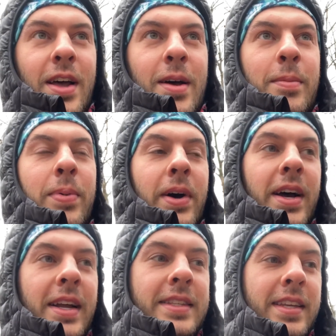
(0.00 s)

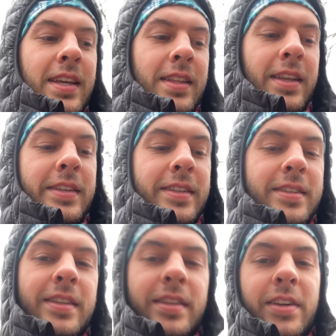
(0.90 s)
But this
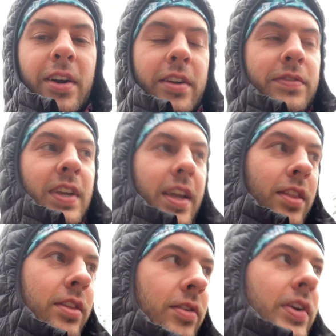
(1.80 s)
is the start of day
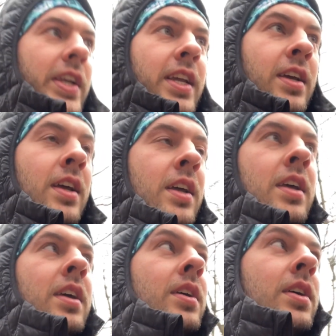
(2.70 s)
3.
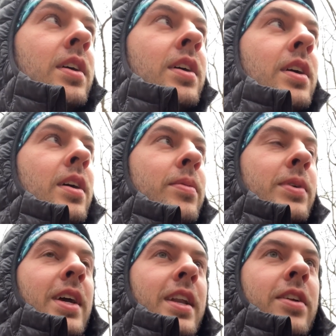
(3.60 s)
We
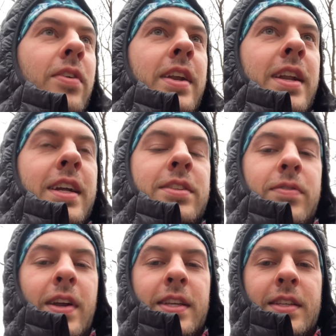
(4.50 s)
got a great night's
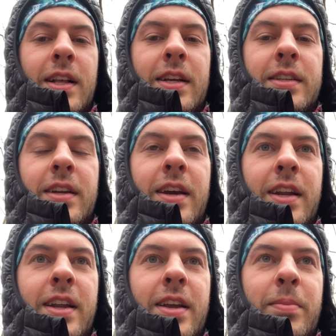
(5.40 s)
rest last night
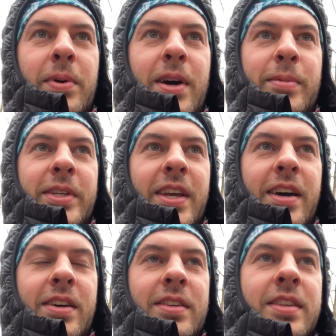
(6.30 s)
at Aunt Bobby's
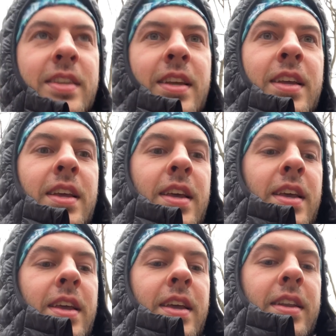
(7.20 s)
house.
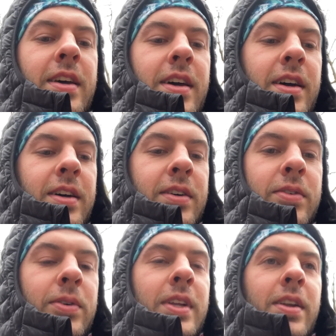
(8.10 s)
And
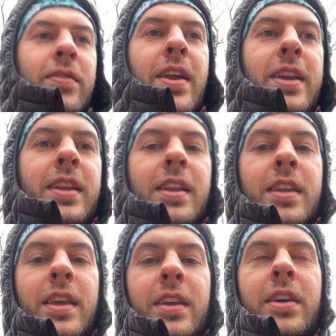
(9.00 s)
we're getting ready to
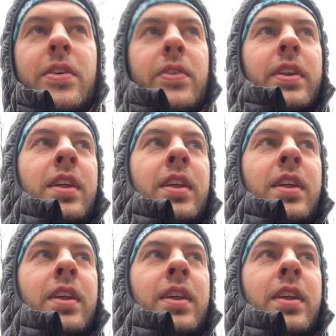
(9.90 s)
get going.